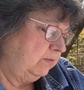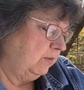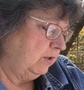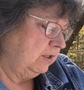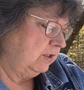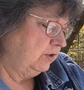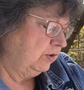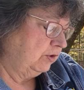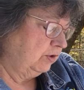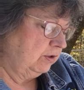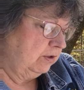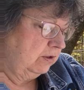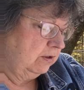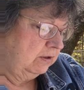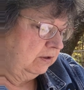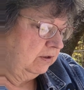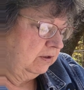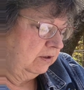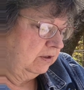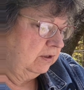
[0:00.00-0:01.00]
much.
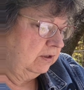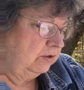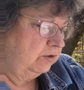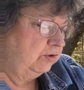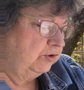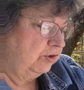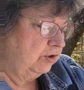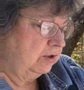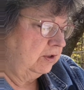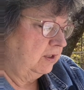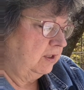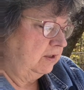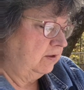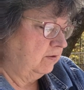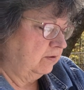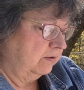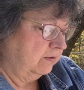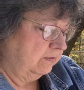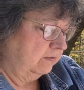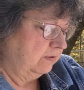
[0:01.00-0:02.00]
You shouldn't
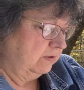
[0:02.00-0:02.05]
either.